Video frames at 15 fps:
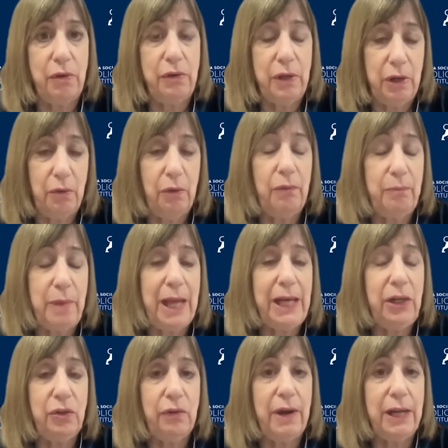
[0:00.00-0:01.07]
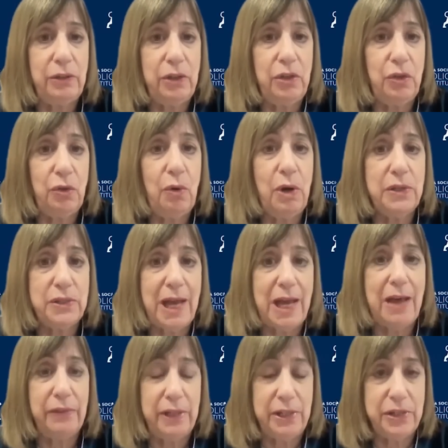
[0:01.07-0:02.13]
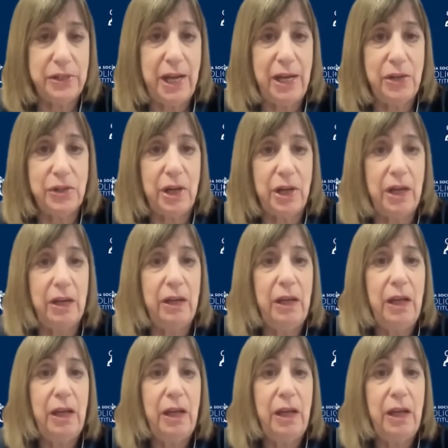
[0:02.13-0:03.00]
you know, many directed towards Southeast Asia.